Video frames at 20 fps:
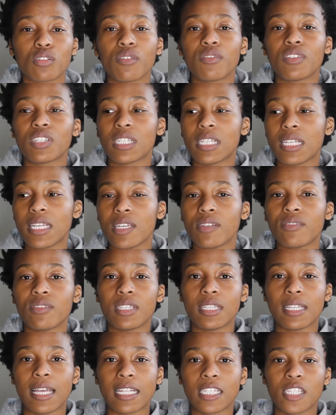obviously
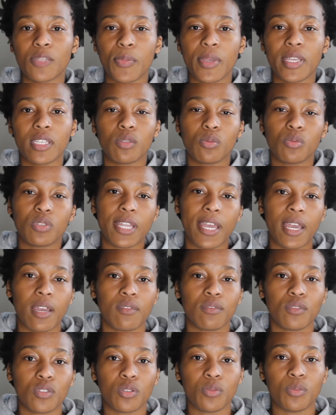even that space would
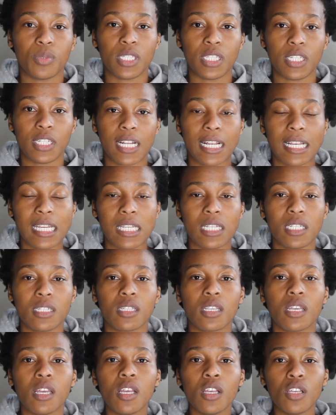have to be
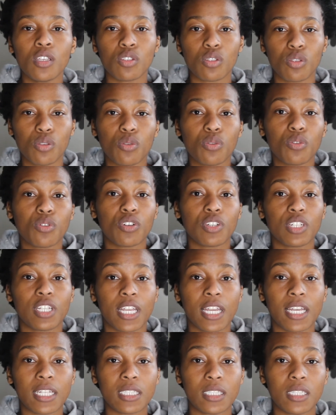cleaned, so you could
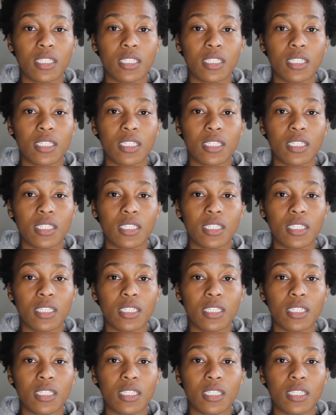get